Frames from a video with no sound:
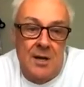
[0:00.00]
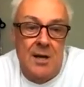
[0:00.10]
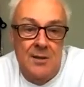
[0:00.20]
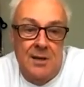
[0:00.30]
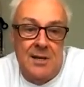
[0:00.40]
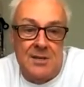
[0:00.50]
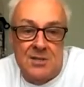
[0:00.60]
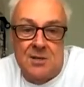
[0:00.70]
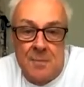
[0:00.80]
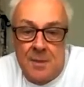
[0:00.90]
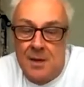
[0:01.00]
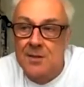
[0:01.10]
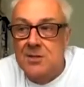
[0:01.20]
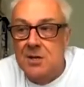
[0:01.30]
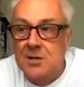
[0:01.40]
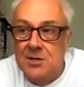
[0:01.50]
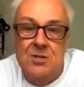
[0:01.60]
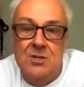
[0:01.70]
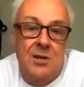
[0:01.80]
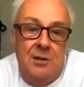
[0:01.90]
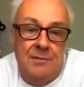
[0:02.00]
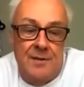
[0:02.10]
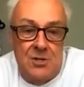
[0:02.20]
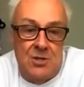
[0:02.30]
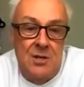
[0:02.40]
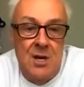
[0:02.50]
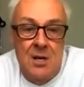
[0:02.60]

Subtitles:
in the list. in a circular fashion.